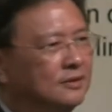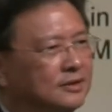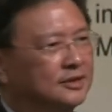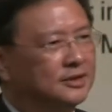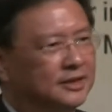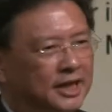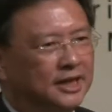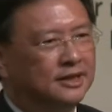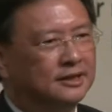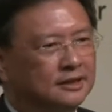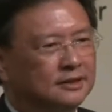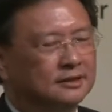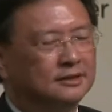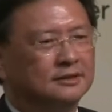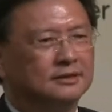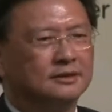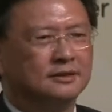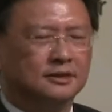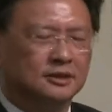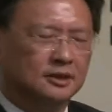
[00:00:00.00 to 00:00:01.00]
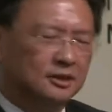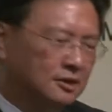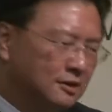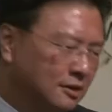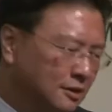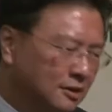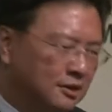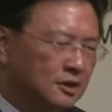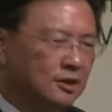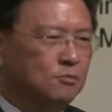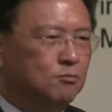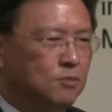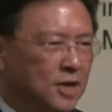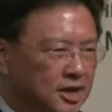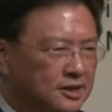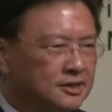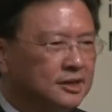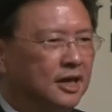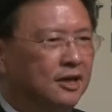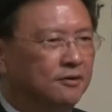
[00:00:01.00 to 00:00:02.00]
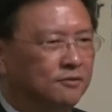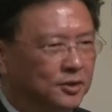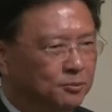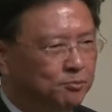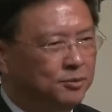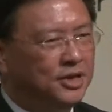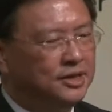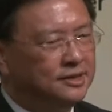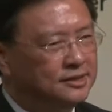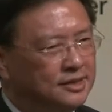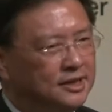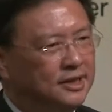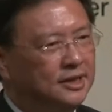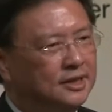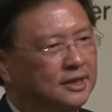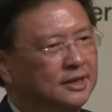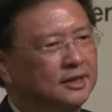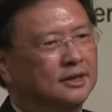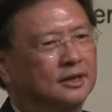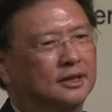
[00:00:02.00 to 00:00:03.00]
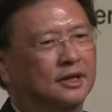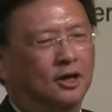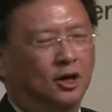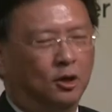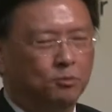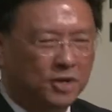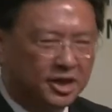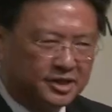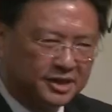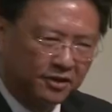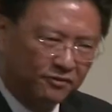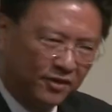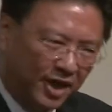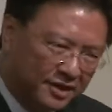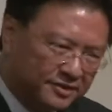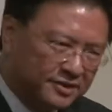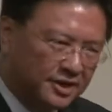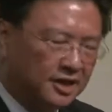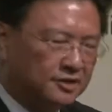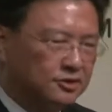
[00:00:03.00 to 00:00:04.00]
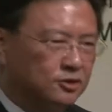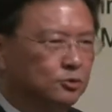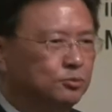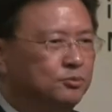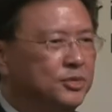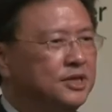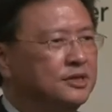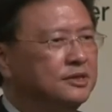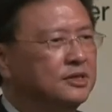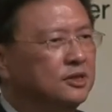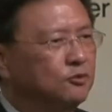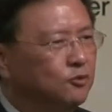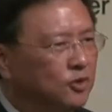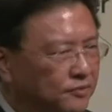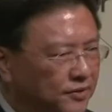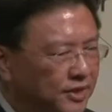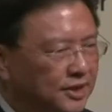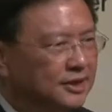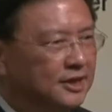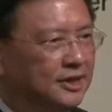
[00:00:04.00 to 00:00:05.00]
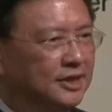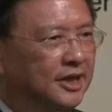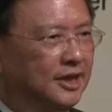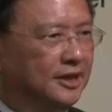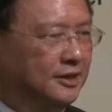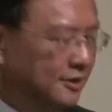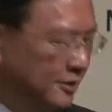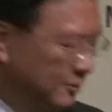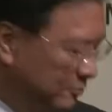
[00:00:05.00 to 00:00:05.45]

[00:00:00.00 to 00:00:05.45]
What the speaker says: status, must have a PC or must have access to PC with internet.